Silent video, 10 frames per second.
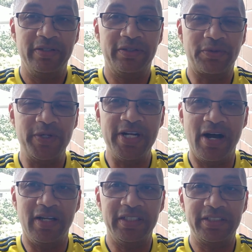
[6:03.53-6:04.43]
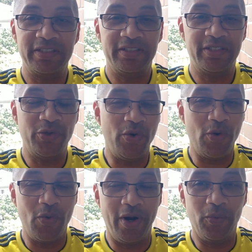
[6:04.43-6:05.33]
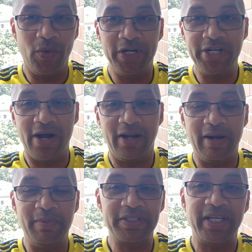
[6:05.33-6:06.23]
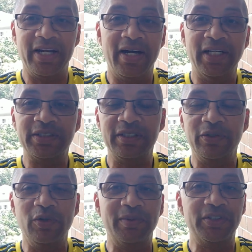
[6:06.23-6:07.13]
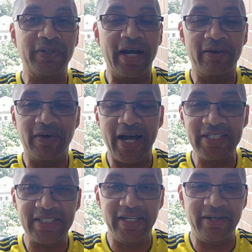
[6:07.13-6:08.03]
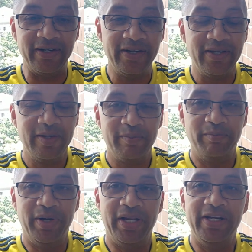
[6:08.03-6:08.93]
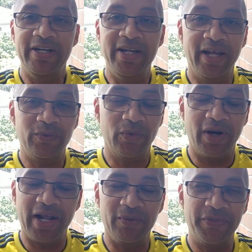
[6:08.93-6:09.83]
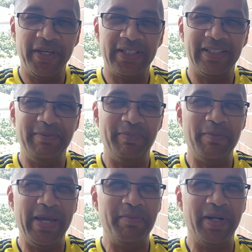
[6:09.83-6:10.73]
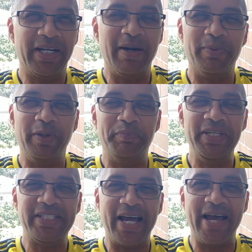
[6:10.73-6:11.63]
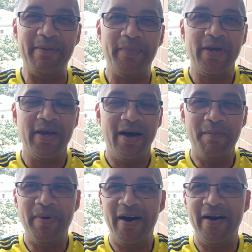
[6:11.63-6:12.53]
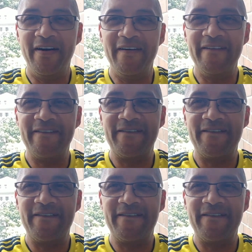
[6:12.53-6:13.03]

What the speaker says: $3, $2.01, $1. I must have had 100 Uber rides here, but none where I don't think, there may have been a couple at peak time above